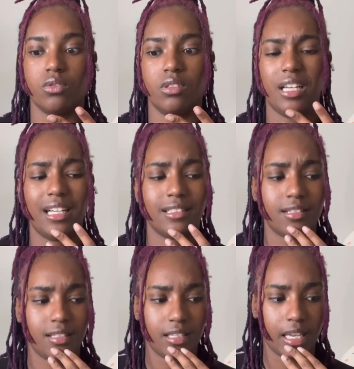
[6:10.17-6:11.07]
not
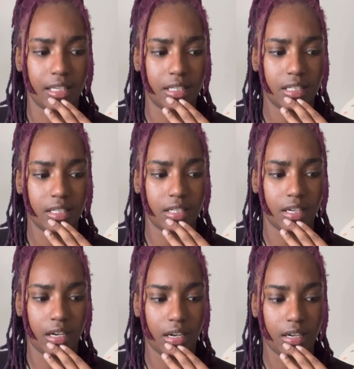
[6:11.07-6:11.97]
stitch,
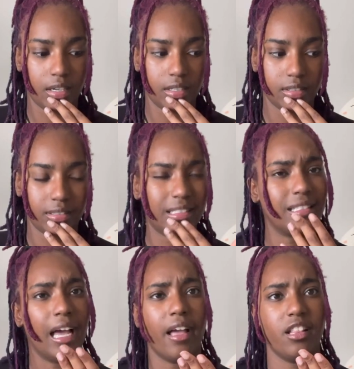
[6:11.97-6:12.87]
uh,
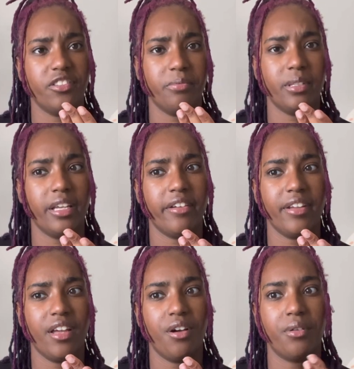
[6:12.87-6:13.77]
style of
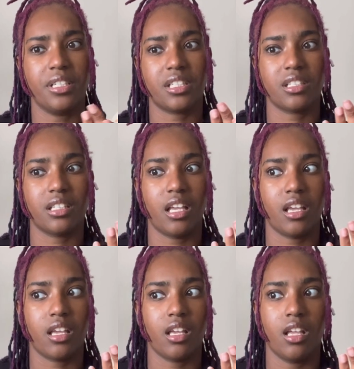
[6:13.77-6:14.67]
bolero. It's just
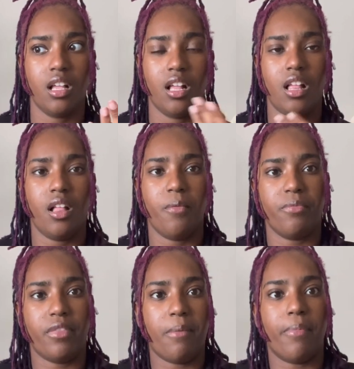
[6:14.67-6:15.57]
like,
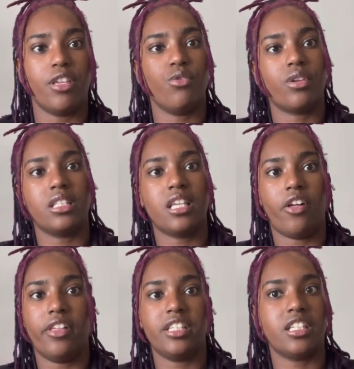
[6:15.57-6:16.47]
they you can tell
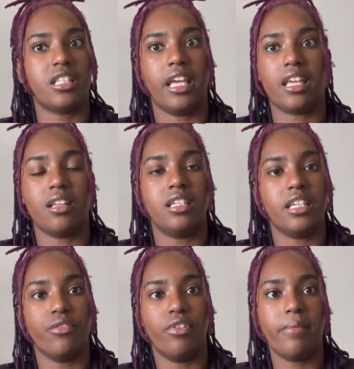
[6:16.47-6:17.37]
they just like
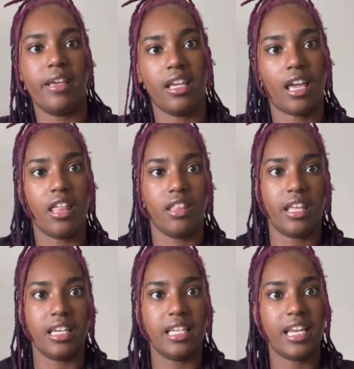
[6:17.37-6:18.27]
did ribbing and then
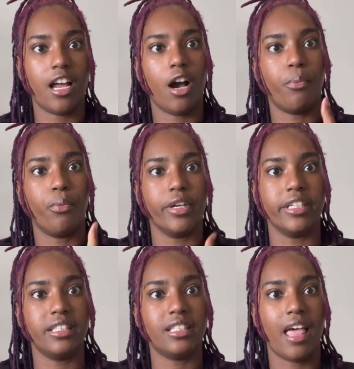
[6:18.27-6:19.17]
they knit
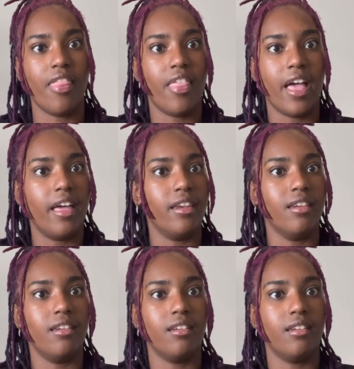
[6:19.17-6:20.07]
upwards and
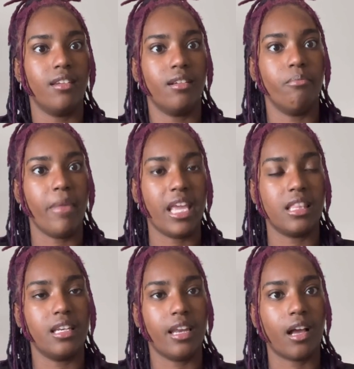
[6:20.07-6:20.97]
then made
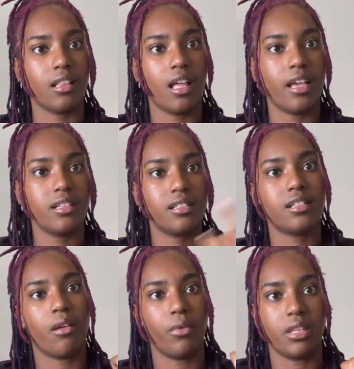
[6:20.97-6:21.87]
the neckline
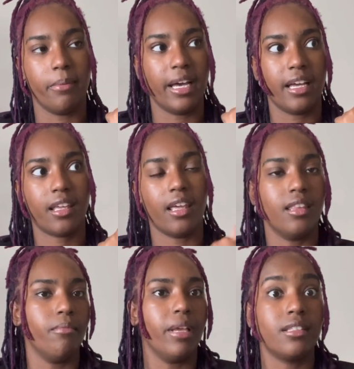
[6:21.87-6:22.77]
same with the back and
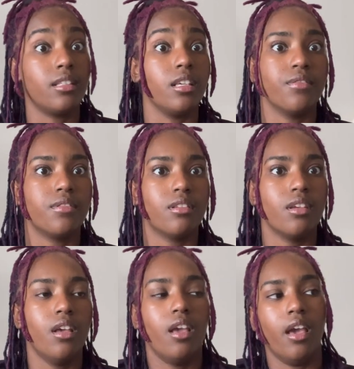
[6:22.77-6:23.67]
then made sleeves
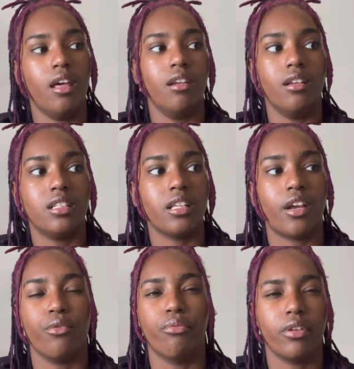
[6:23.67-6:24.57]
and it's like
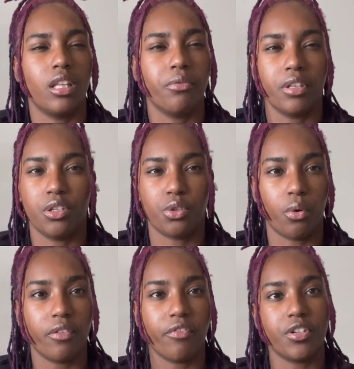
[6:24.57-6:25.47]
a really really
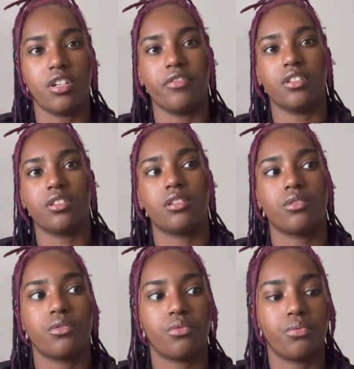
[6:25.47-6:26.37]
short version of a
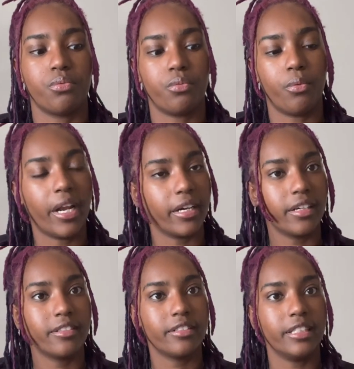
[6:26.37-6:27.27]

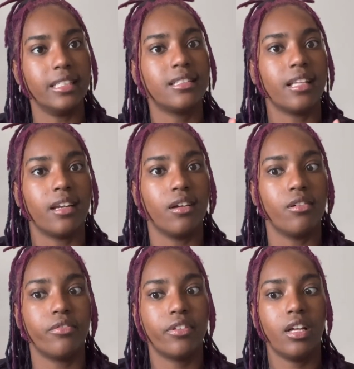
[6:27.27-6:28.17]
sweater instead
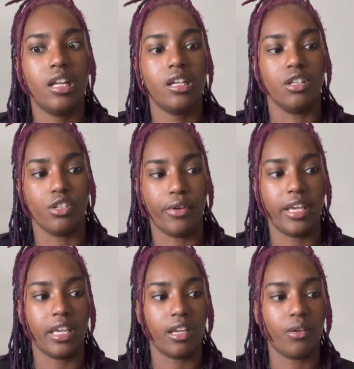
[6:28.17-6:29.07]
of
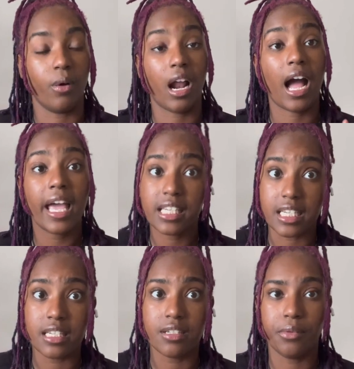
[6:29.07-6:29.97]
doing what I
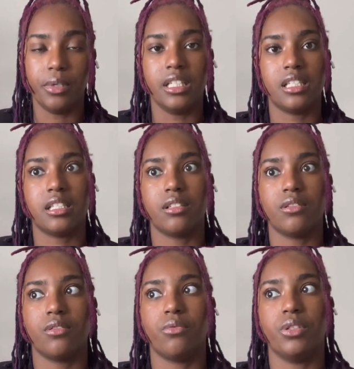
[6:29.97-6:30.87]
did was
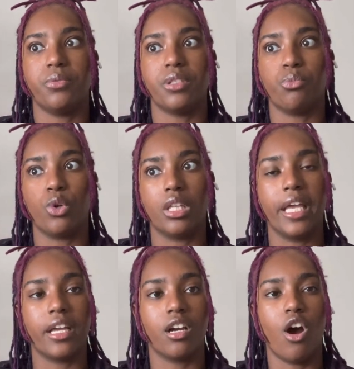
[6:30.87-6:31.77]
which was more
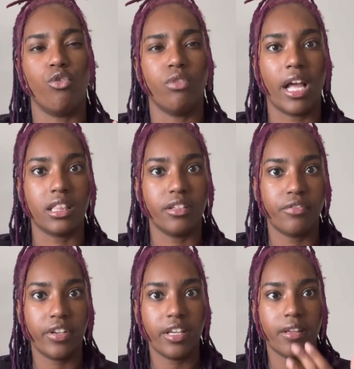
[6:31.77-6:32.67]
like a raglan
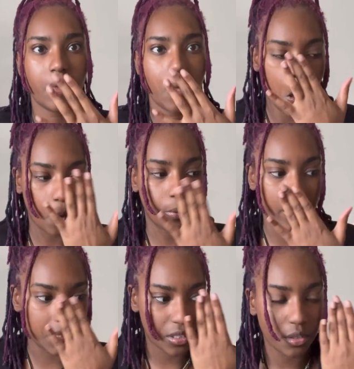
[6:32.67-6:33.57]
fit
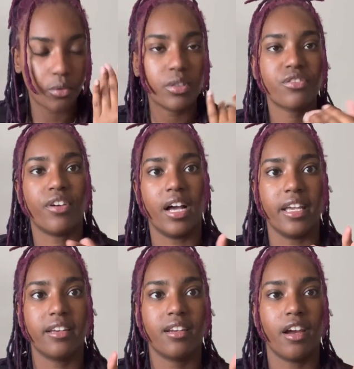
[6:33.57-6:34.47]
which was
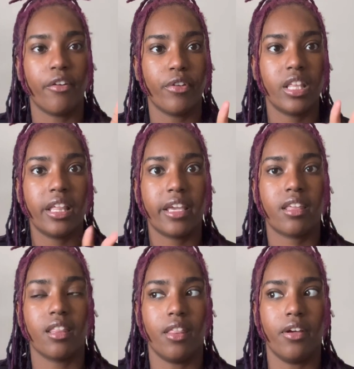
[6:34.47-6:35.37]
fine. I really like
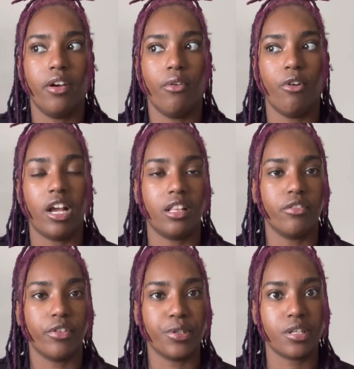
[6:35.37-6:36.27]
the
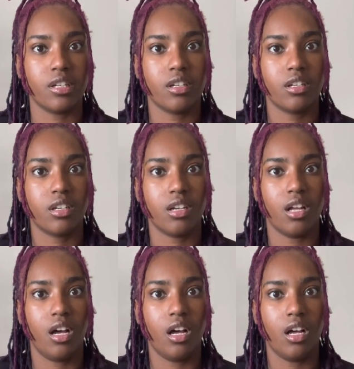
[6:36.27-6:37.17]
raglan version
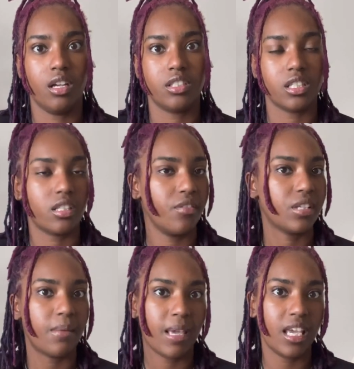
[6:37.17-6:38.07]
uh, just sleeves
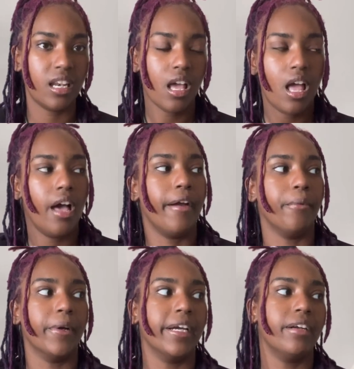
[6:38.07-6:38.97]
I made. I
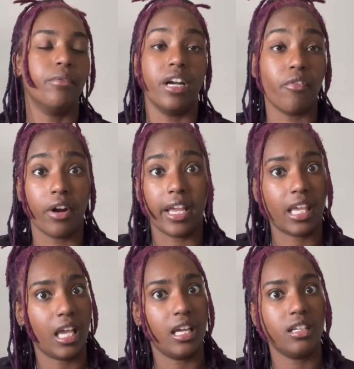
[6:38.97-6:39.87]
wear it whenever I
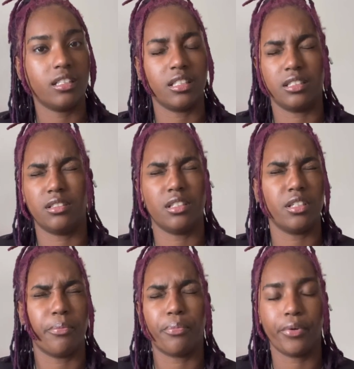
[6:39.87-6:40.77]
can. It's such
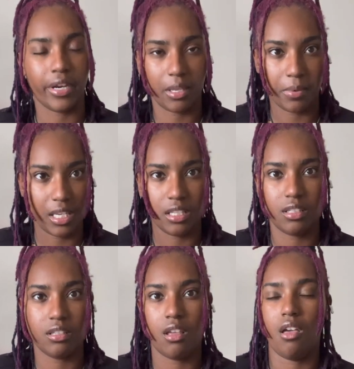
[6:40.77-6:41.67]
a pretty
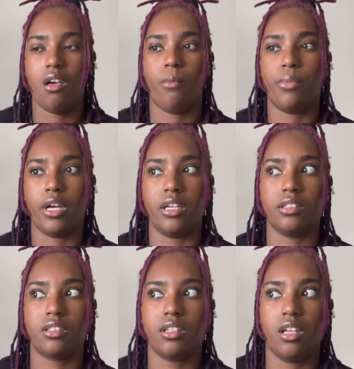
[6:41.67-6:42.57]
piece,
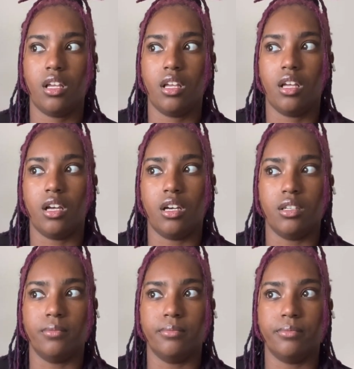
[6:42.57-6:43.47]
but
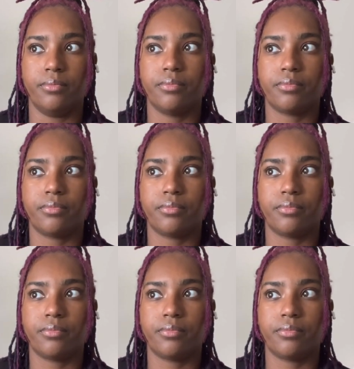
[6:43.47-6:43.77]
um,